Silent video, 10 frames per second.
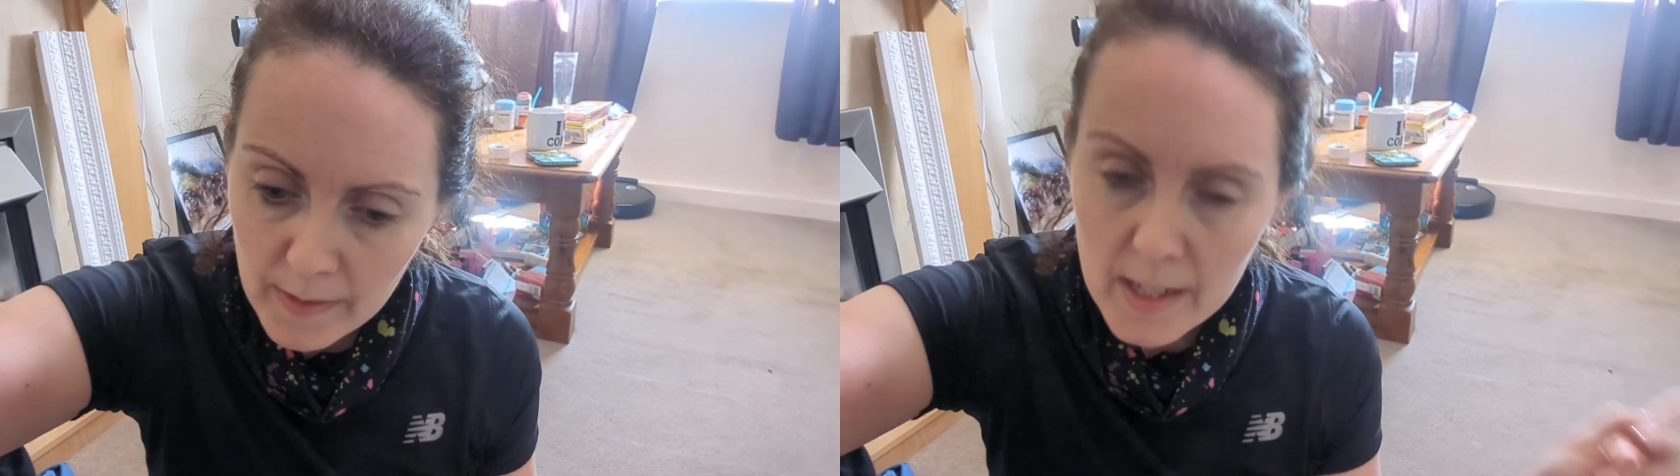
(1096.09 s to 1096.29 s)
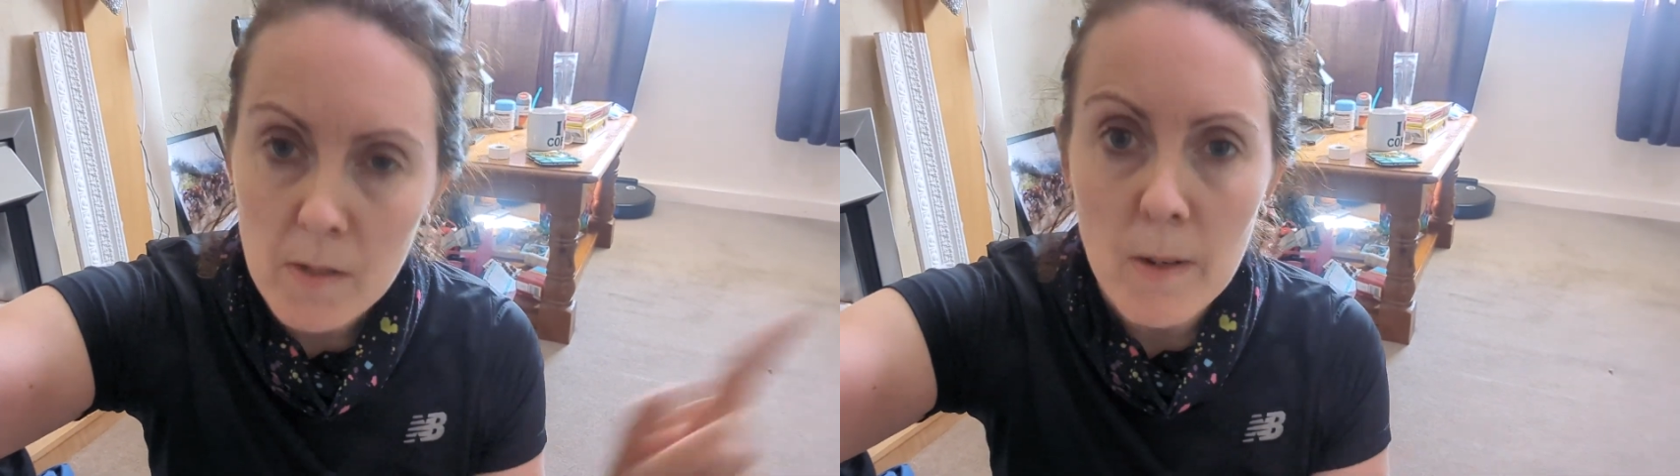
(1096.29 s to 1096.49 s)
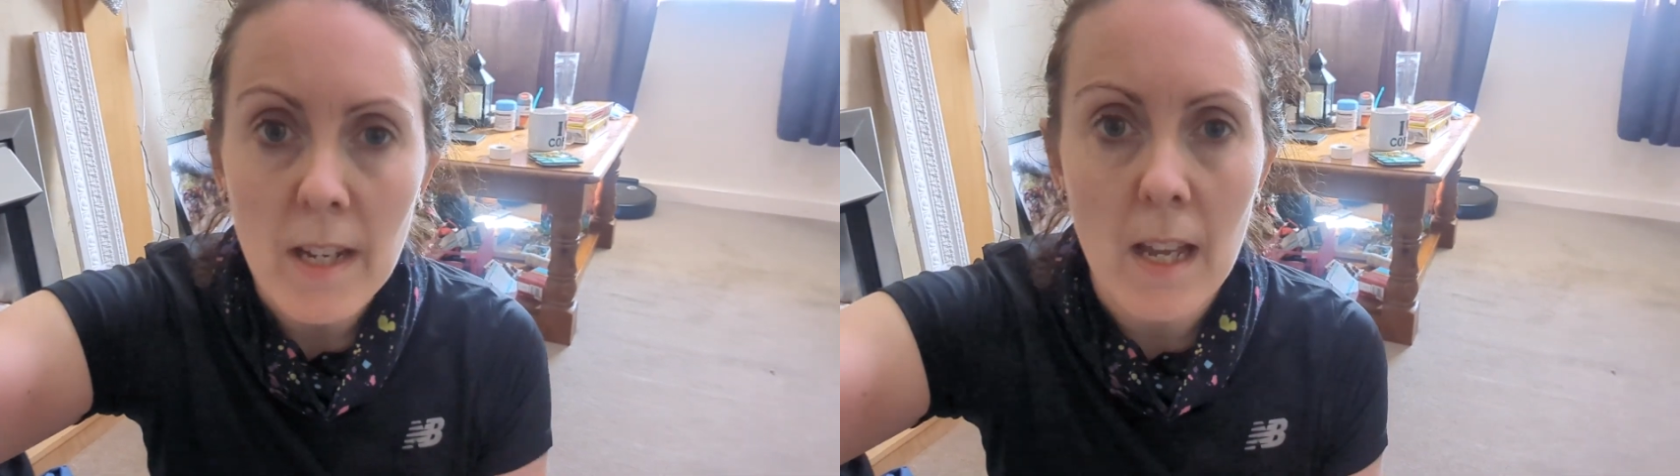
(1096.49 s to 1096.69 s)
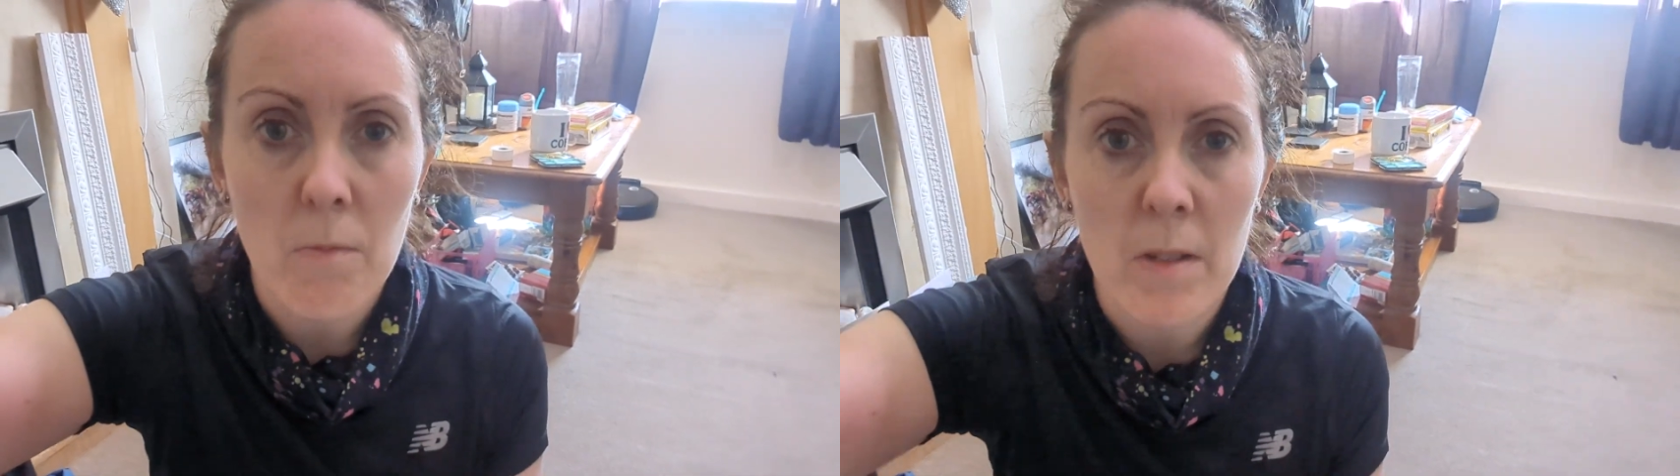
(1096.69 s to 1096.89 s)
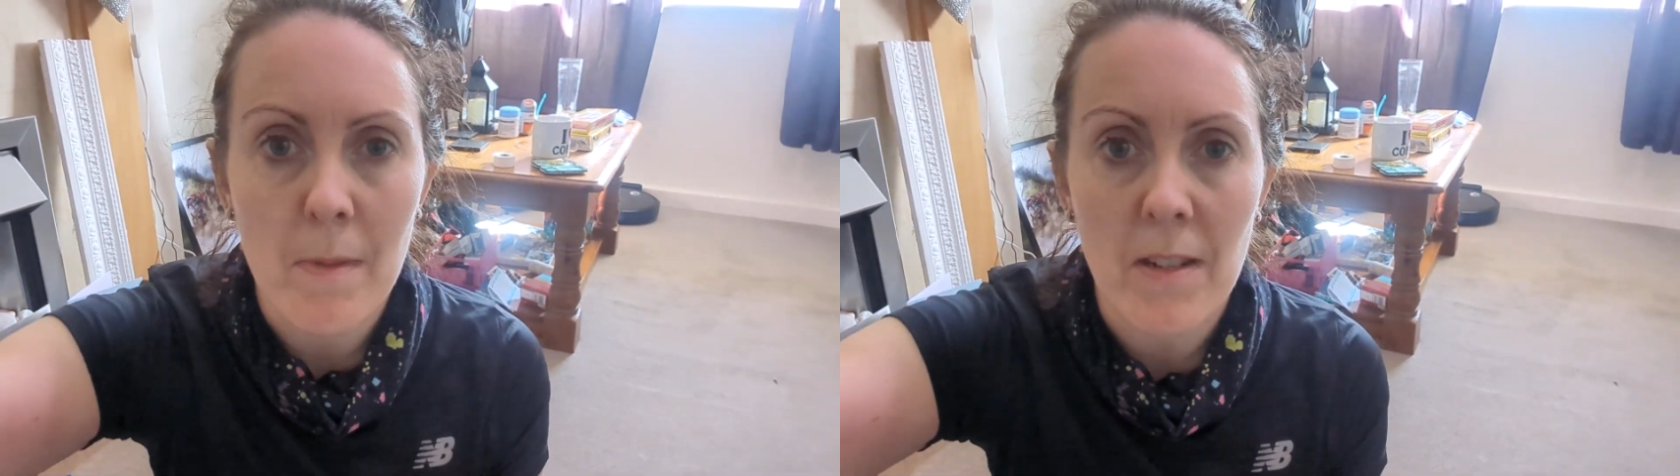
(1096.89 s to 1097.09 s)
This
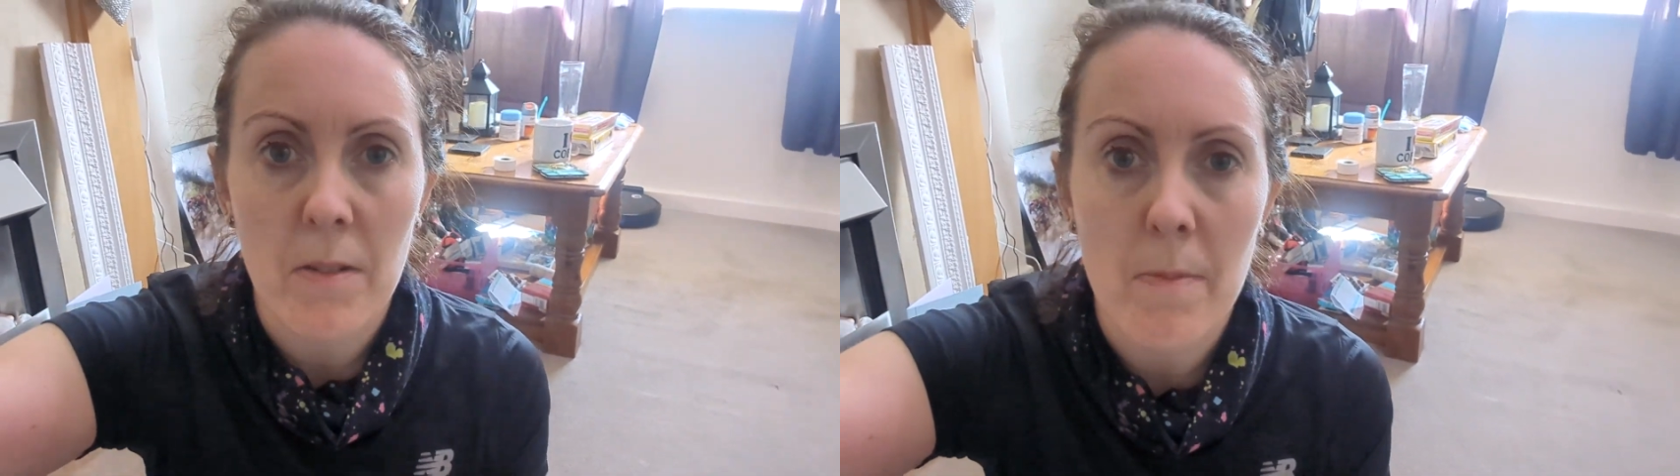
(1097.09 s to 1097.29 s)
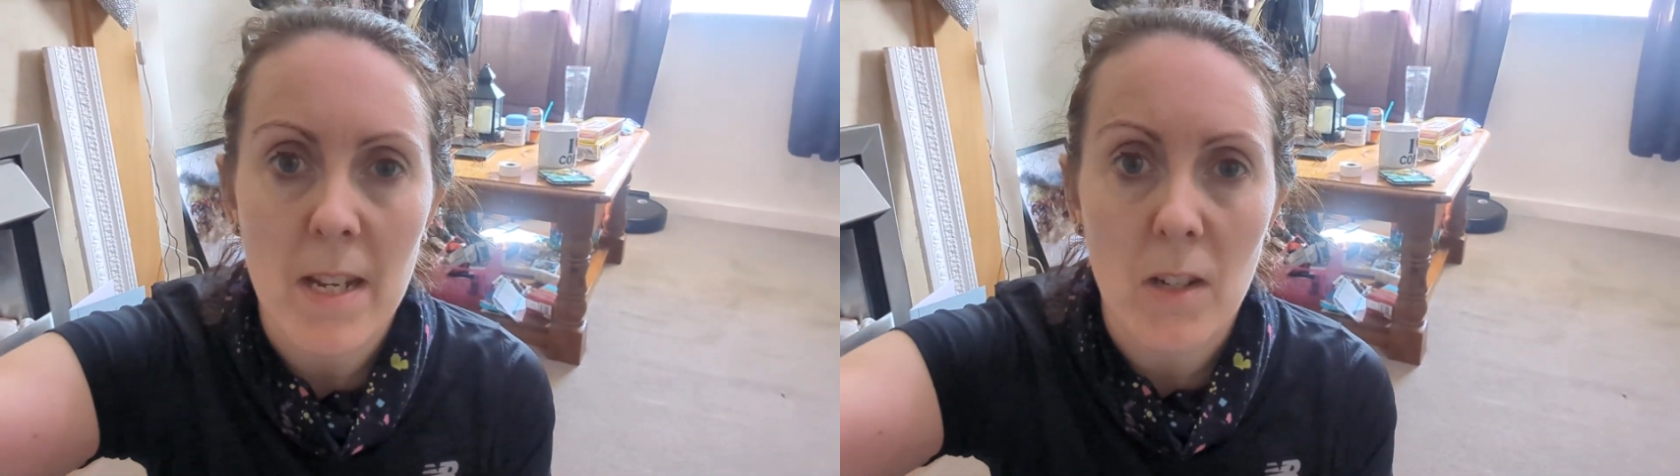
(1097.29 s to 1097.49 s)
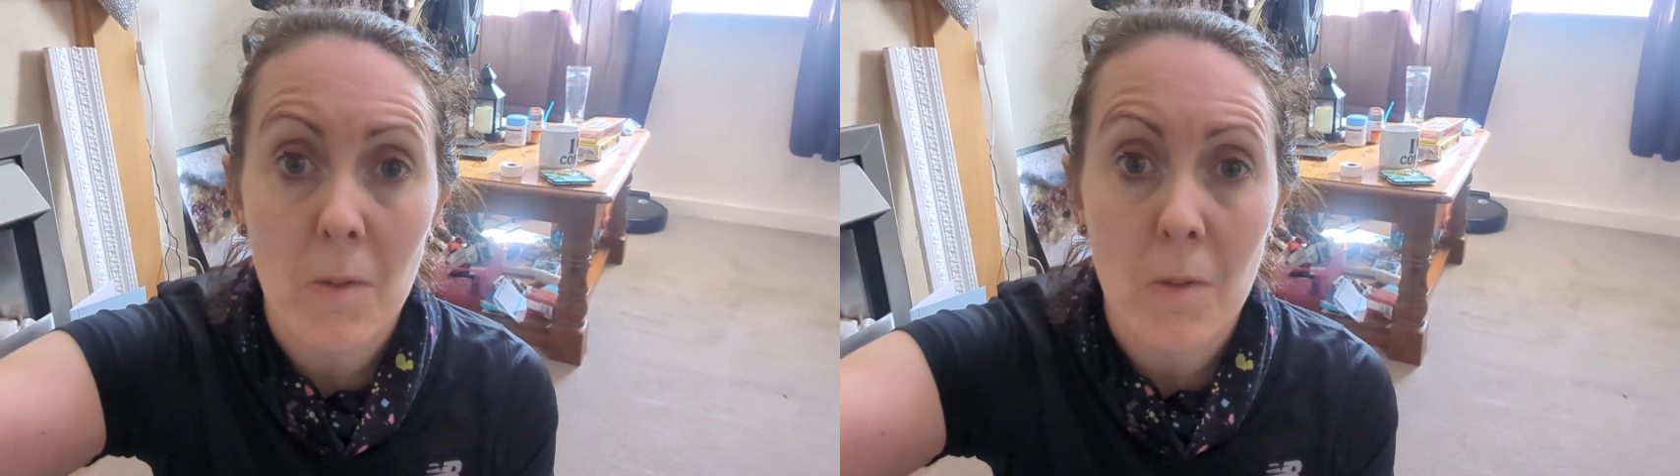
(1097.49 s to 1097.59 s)
weekend was meant to be